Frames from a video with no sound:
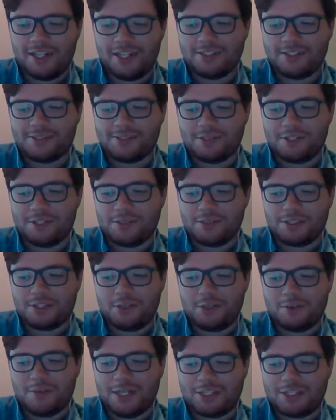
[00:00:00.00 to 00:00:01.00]
So I usually
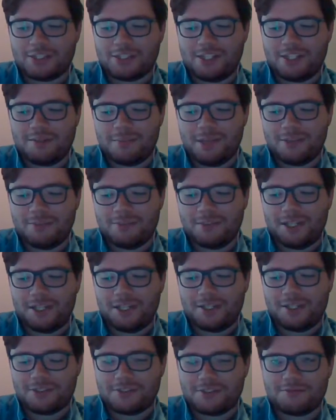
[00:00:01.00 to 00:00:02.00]
don't mention it in my
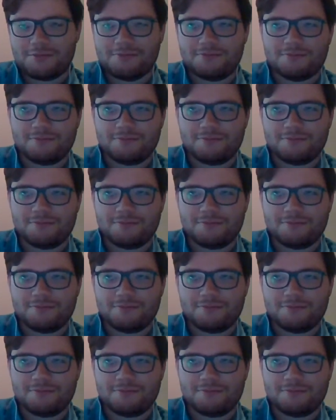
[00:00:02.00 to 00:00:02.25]
videos.